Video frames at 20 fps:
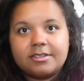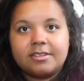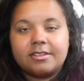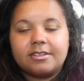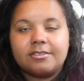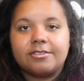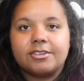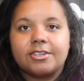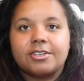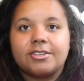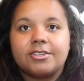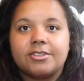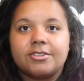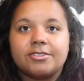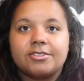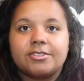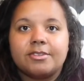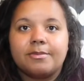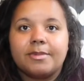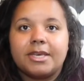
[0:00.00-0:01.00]
See if I can do
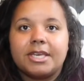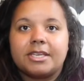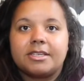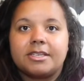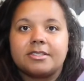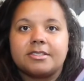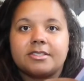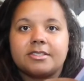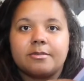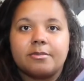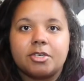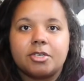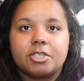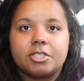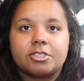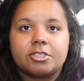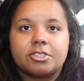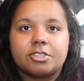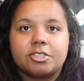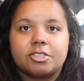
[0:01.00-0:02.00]
some
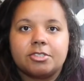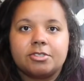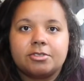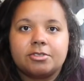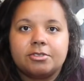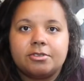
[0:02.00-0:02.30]
ASMR shit.